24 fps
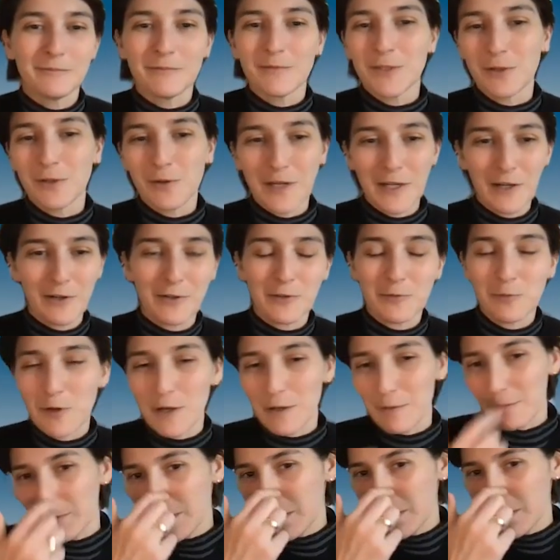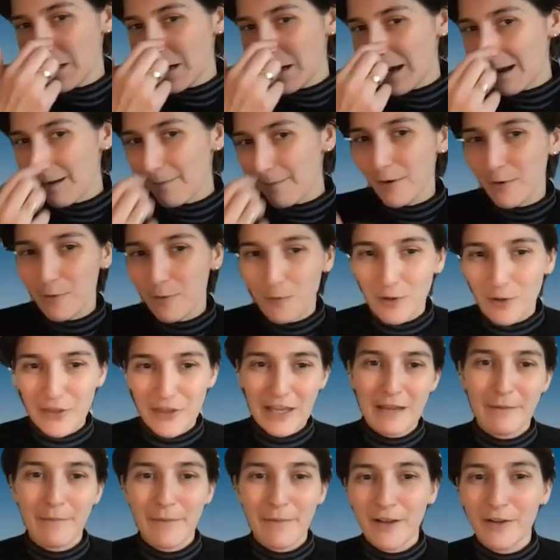So here's one. But with
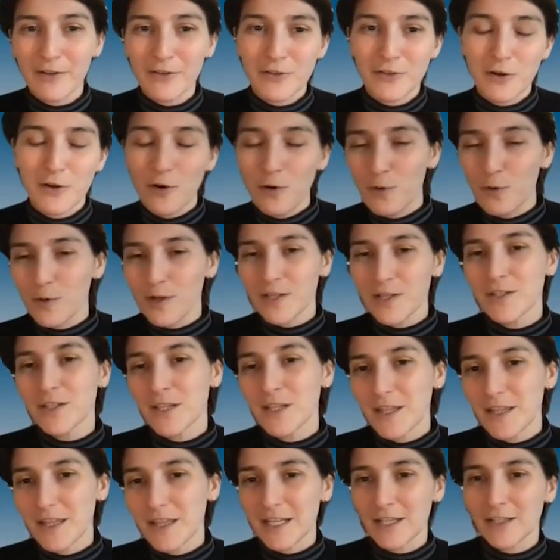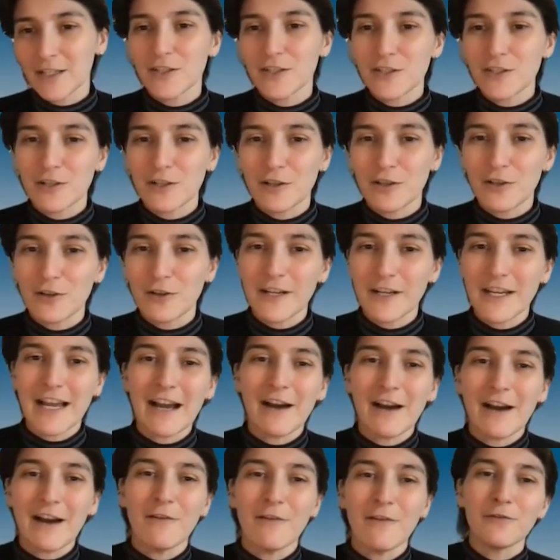emails, always things to look
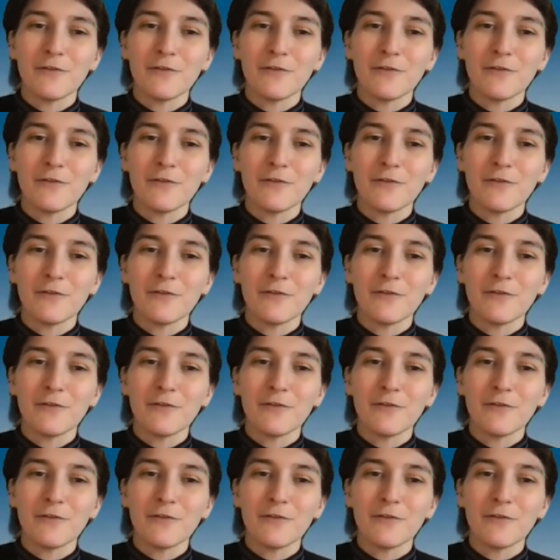out